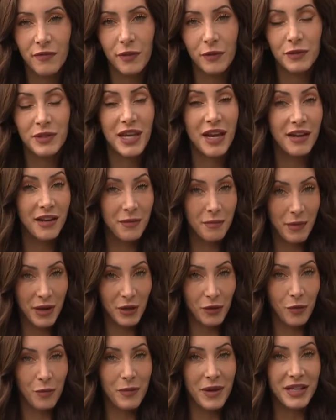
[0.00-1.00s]
Lieutenant
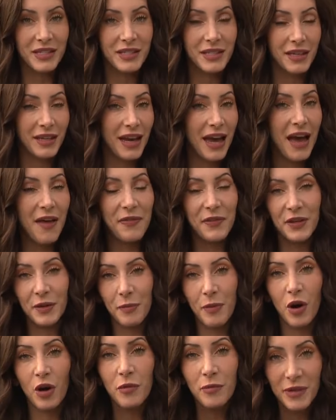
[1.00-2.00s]
Michael Macek at the
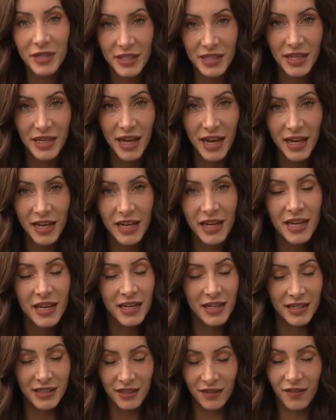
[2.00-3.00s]
department today.
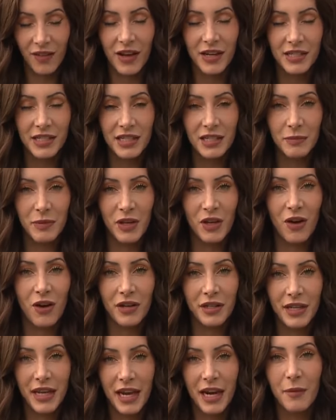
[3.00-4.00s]
He declined to speak
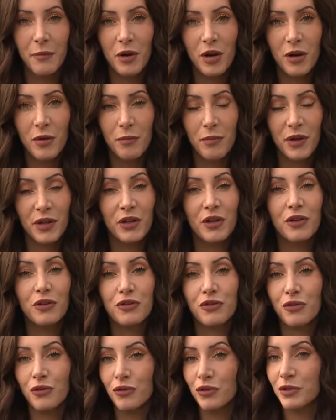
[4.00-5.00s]
on camera, but
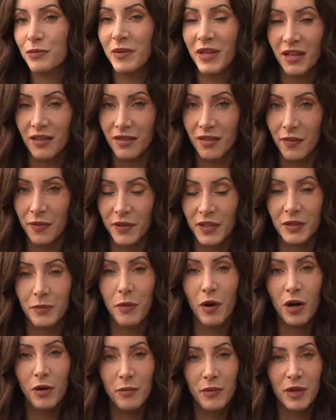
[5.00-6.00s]
assures me that the
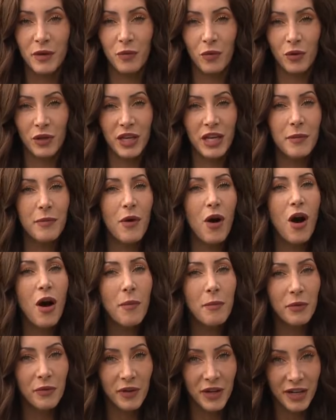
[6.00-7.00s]
department will keep
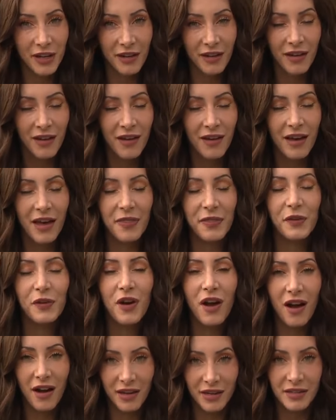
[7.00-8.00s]
operating at
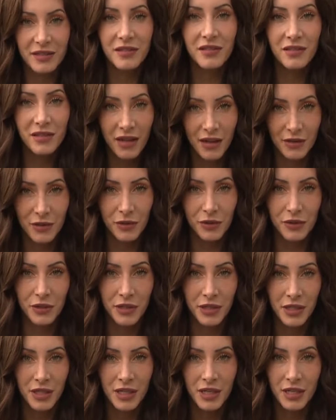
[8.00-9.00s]
their highest
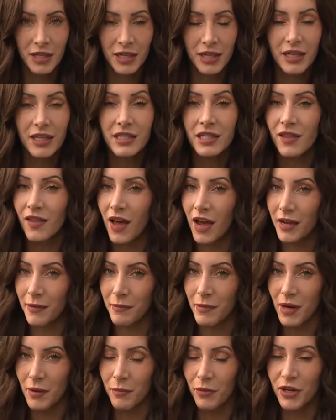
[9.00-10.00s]
standard. In East
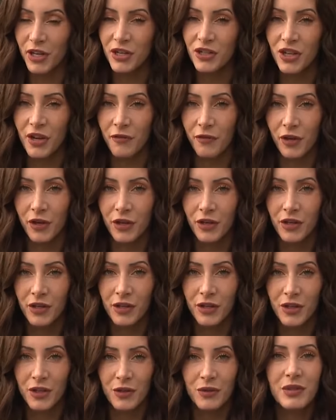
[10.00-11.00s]
Lyme, I'm Brittany Schaefer,
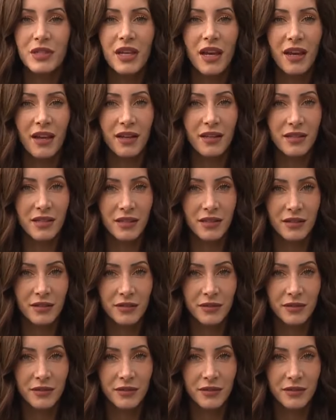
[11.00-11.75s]
News 8.